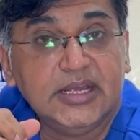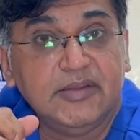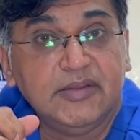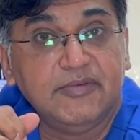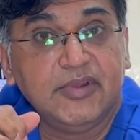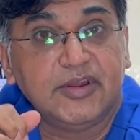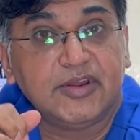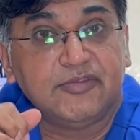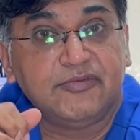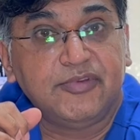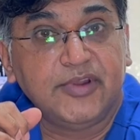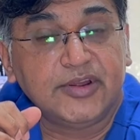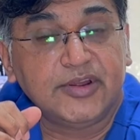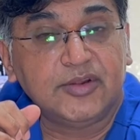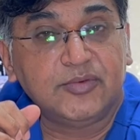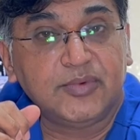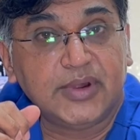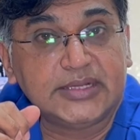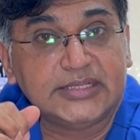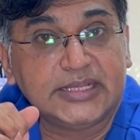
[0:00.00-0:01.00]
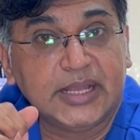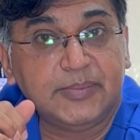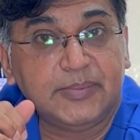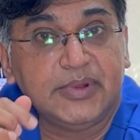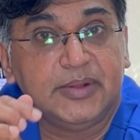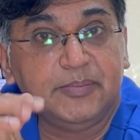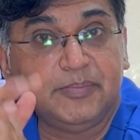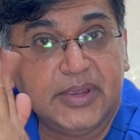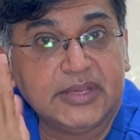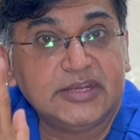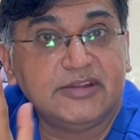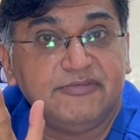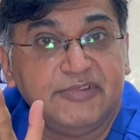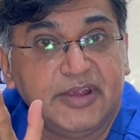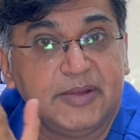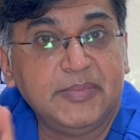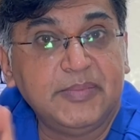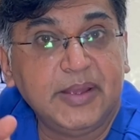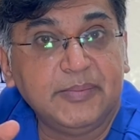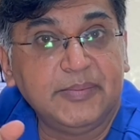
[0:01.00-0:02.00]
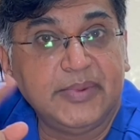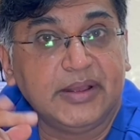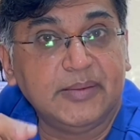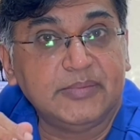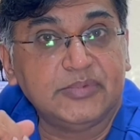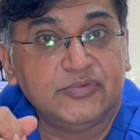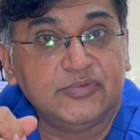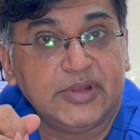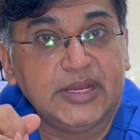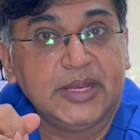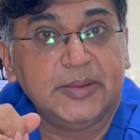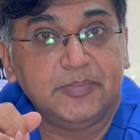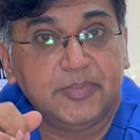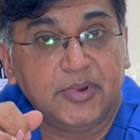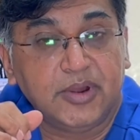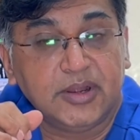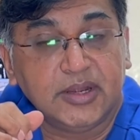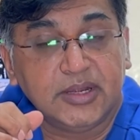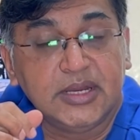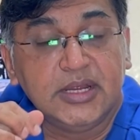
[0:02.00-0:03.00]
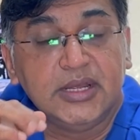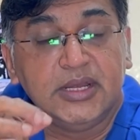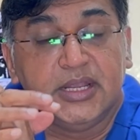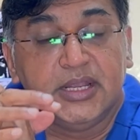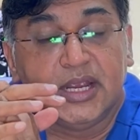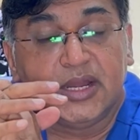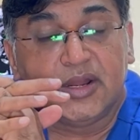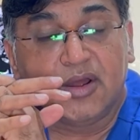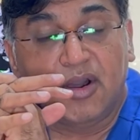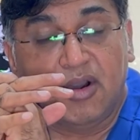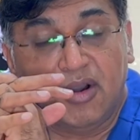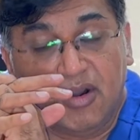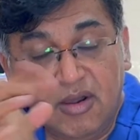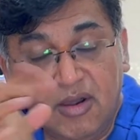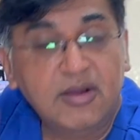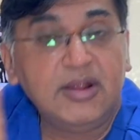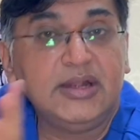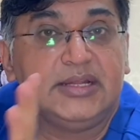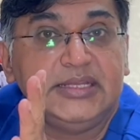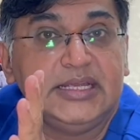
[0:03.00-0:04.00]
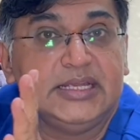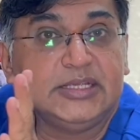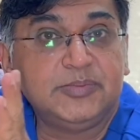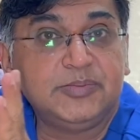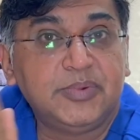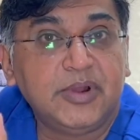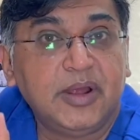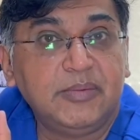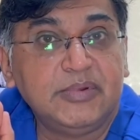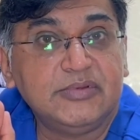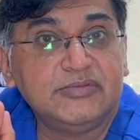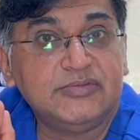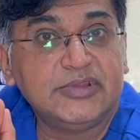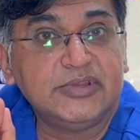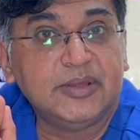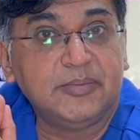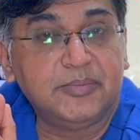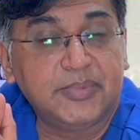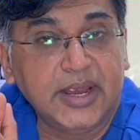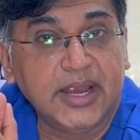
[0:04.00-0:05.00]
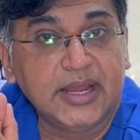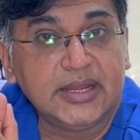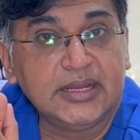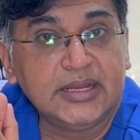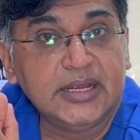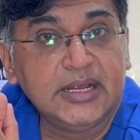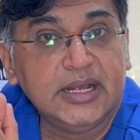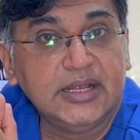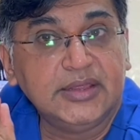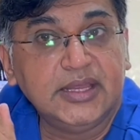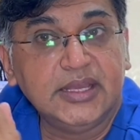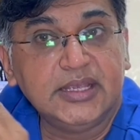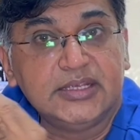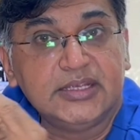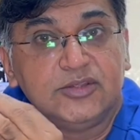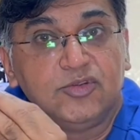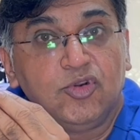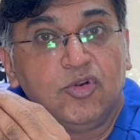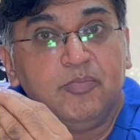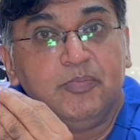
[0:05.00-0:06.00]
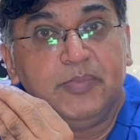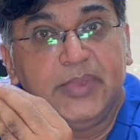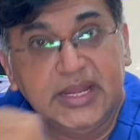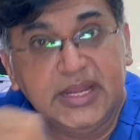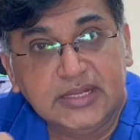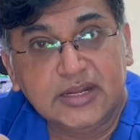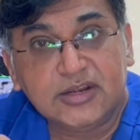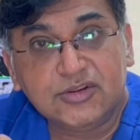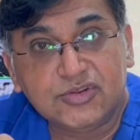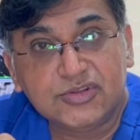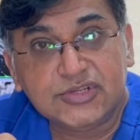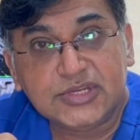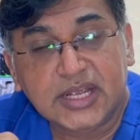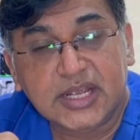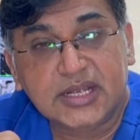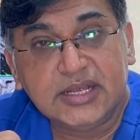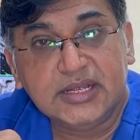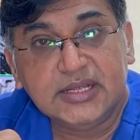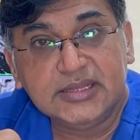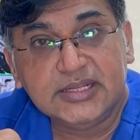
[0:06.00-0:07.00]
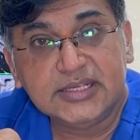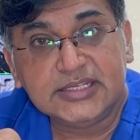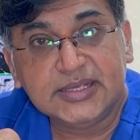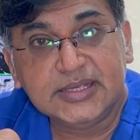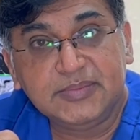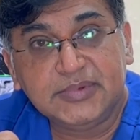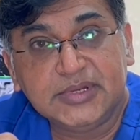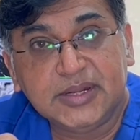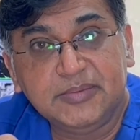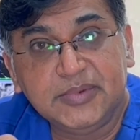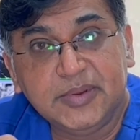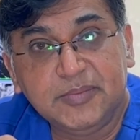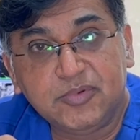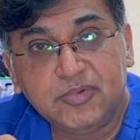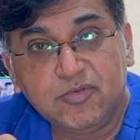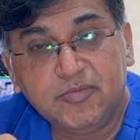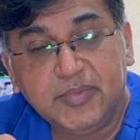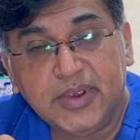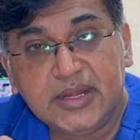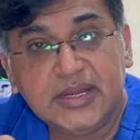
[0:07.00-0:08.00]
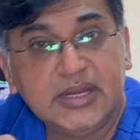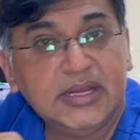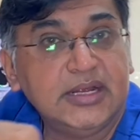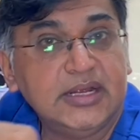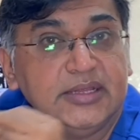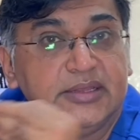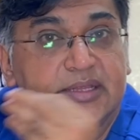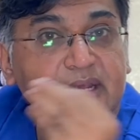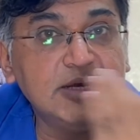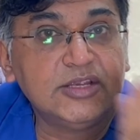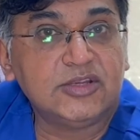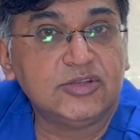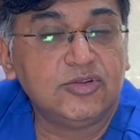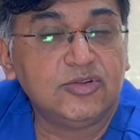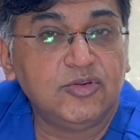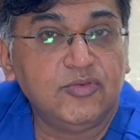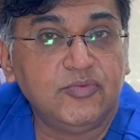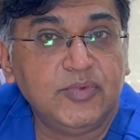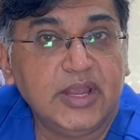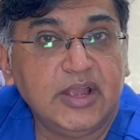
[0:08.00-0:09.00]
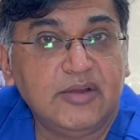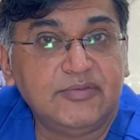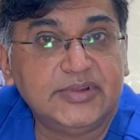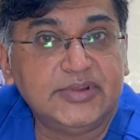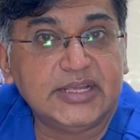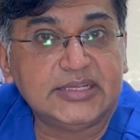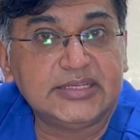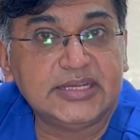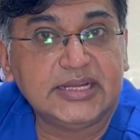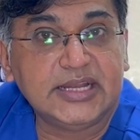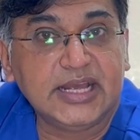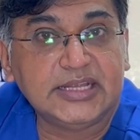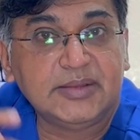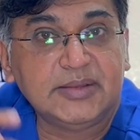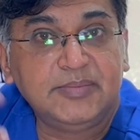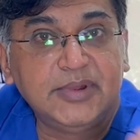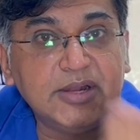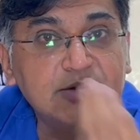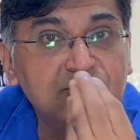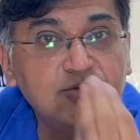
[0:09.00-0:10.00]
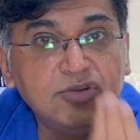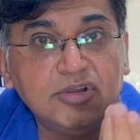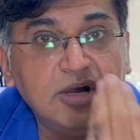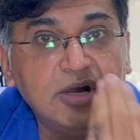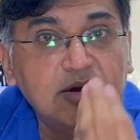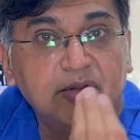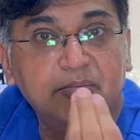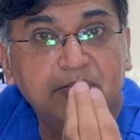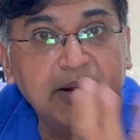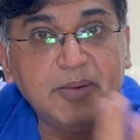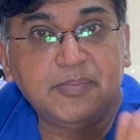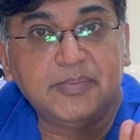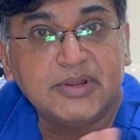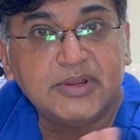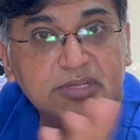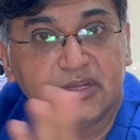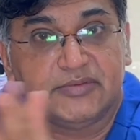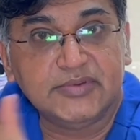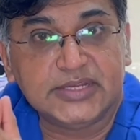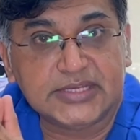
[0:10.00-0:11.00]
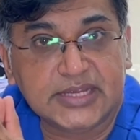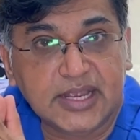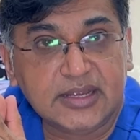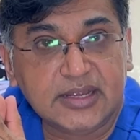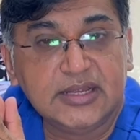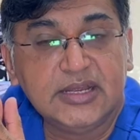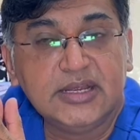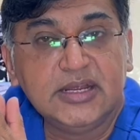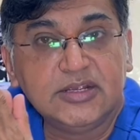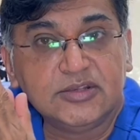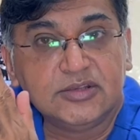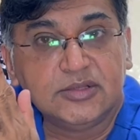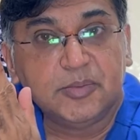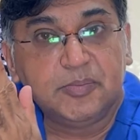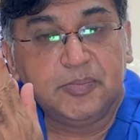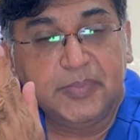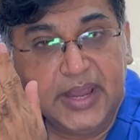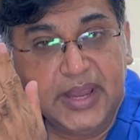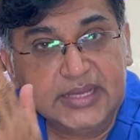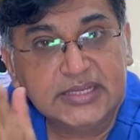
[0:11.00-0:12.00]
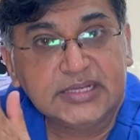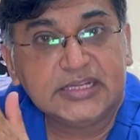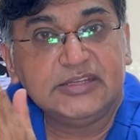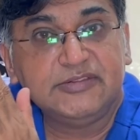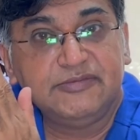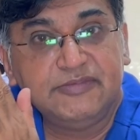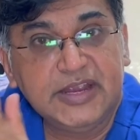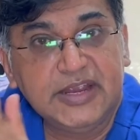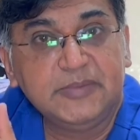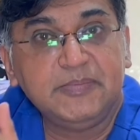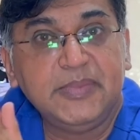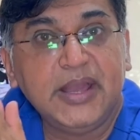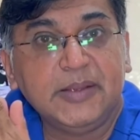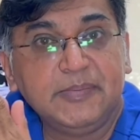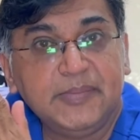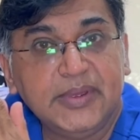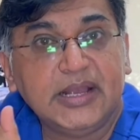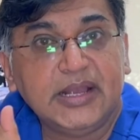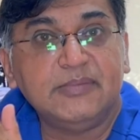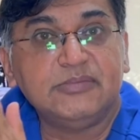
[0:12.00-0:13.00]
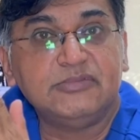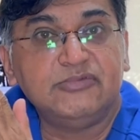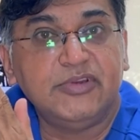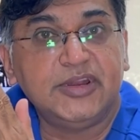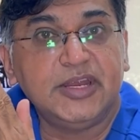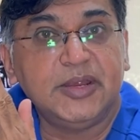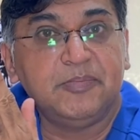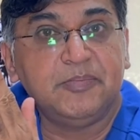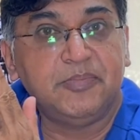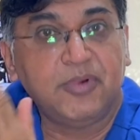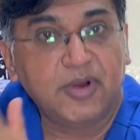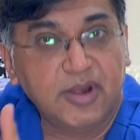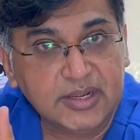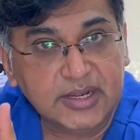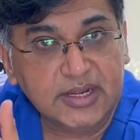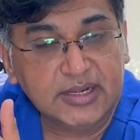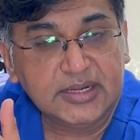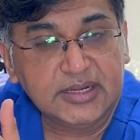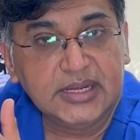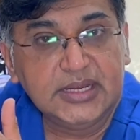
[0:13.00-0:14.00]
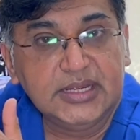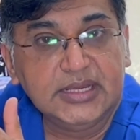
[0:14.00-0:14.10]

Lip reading: We have to find out what's happening. Patient feedback becomes very important. In all these problems with the brain, there is no meter to check the symptom improvement. There is no way of testing like the blood sugar or blood pressure we check. So the patient's feedback becomes very important.